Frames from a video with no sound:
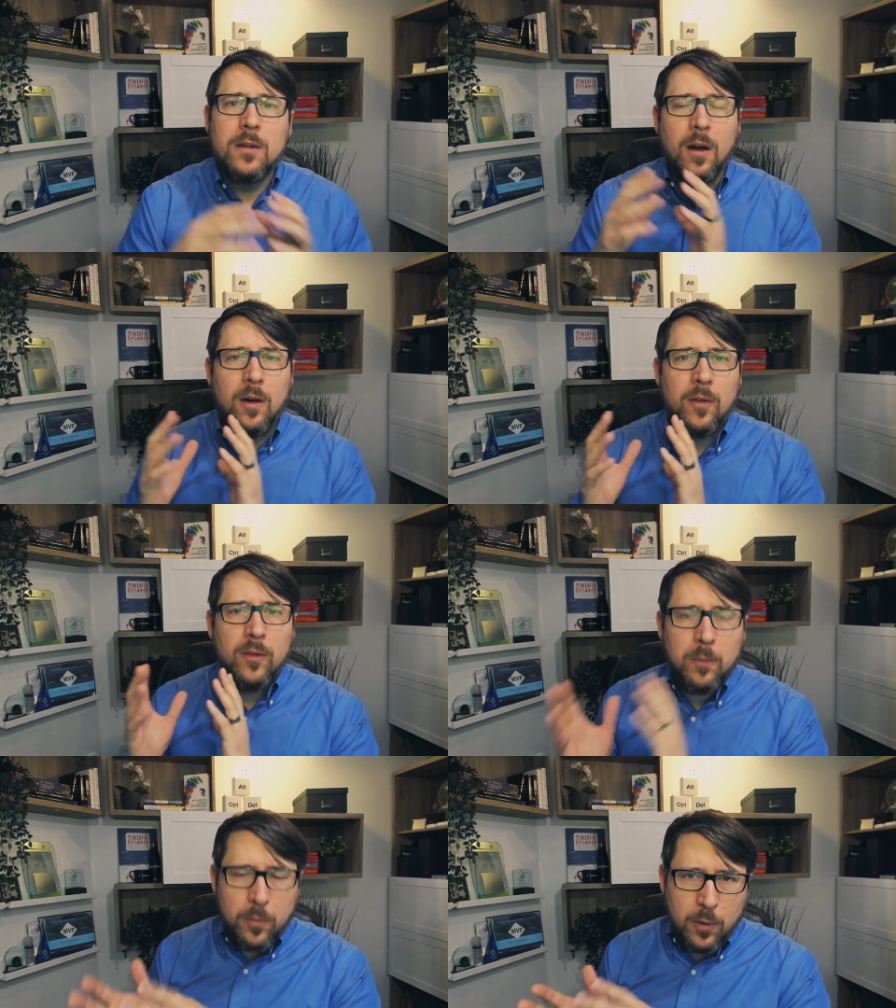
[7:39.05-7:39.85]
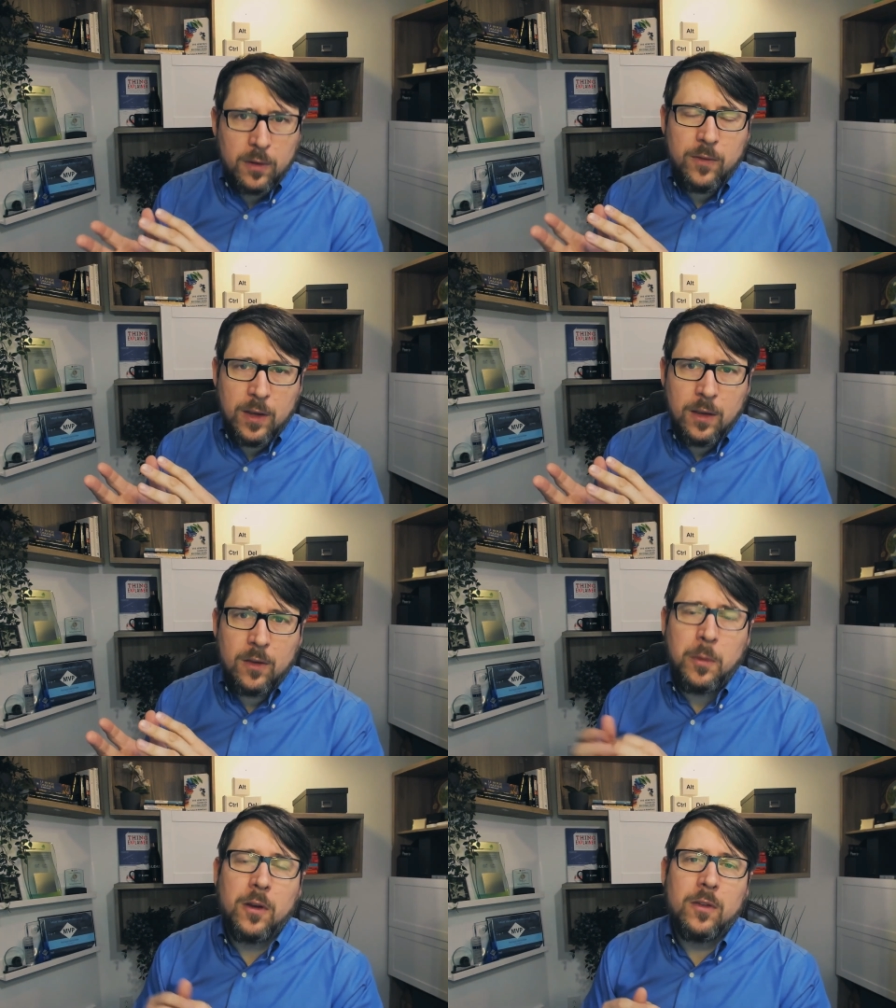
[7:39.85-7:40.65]
of productivity
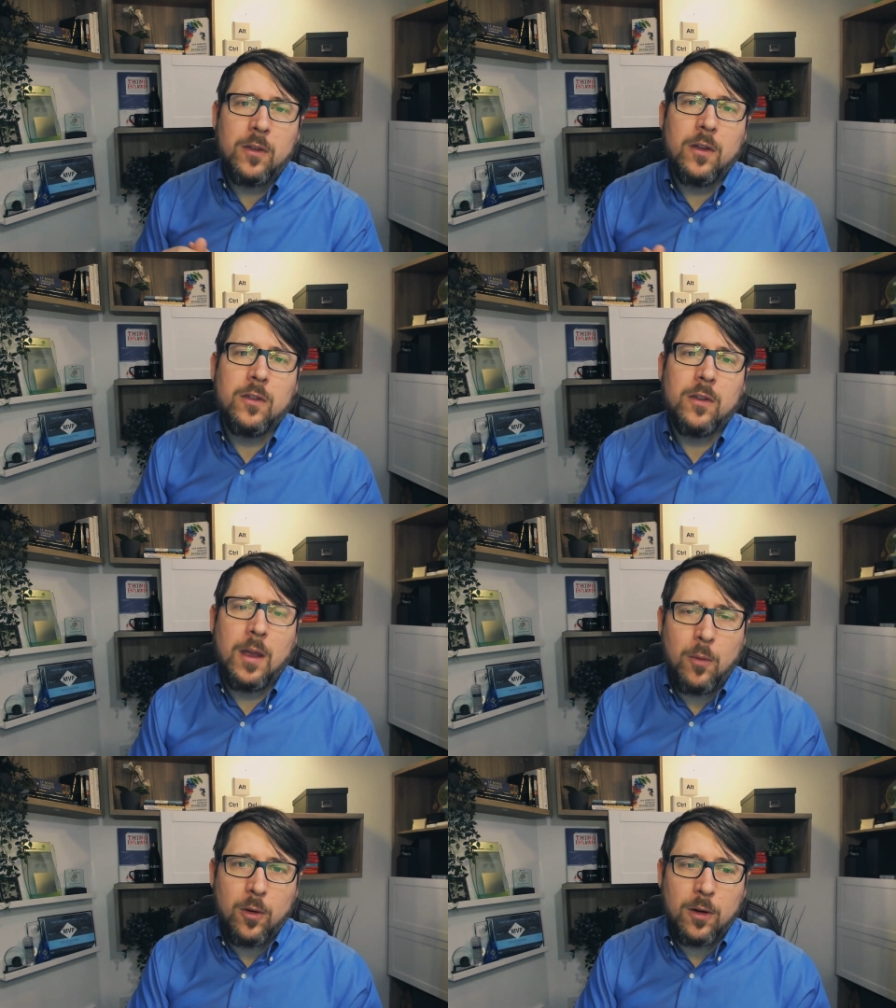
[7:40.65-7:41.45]
experiences, and more.